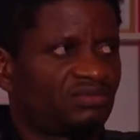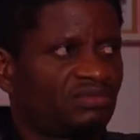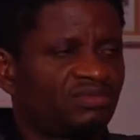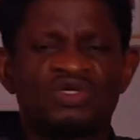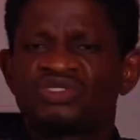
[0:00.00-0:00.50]

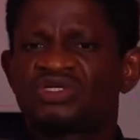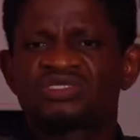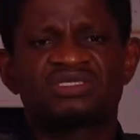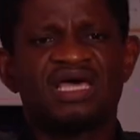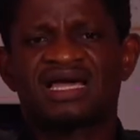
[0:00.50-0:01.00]
Not
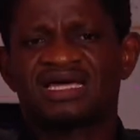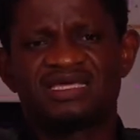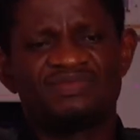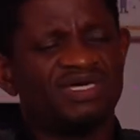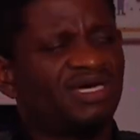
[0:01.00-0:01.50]
just
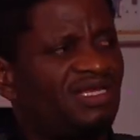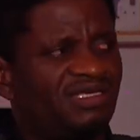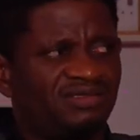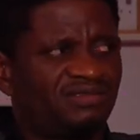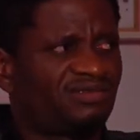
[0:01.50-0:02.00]
academically,
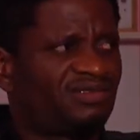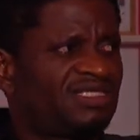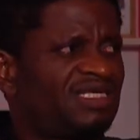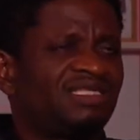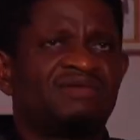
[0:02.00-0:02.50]

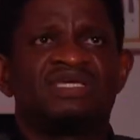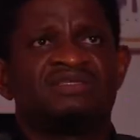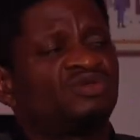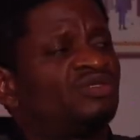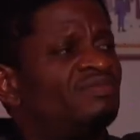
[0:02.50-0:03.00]
sending them
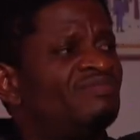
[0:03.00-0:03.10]
to yeah.